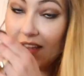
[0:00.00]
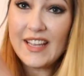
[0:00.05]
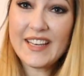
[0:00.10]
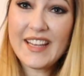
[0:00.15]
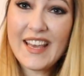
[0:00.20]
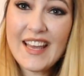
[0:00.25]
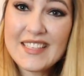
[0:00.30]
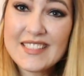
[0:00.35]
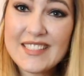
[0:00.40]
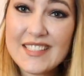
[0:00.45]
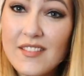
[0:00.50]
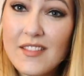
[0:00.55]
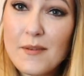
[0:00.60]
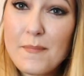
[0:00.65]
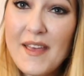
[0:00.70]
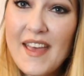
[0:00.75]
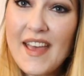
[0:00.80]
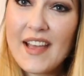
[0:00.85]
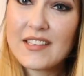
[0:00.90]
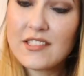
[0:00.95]
It gets the
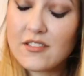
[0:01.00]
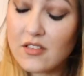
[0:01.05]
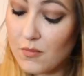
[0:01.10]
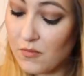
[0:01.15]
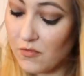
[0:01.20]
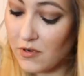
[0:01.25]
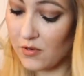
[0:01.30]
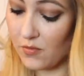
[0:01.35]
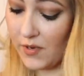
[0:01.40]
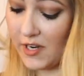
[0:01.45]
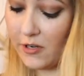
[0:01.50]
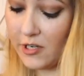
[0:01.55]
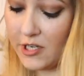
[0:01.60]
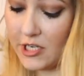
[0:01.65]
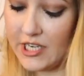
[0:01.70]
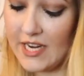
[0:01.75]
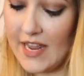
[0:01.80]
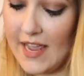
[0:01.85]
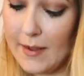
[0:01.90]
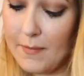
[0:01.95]
bag somewhat weird
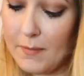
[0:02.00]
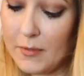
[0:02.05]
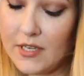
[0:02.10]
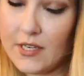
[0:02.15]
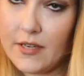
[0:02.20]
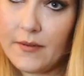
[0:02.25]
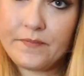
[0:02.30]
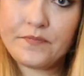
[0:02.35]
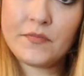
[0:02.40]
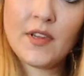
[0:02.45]
shaped.